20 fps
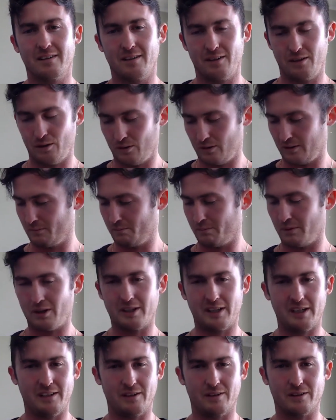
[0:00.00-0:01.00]
you're the
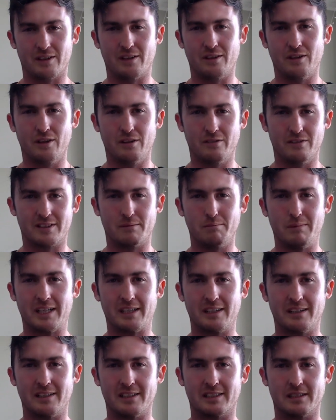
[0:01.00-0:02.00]
body, you're the nervous
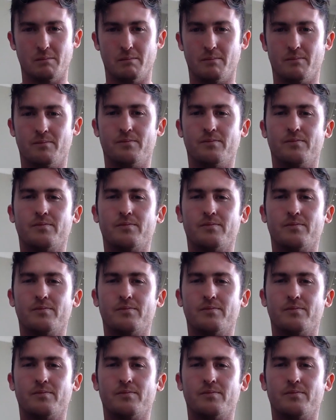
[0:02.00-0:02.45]
mechanism.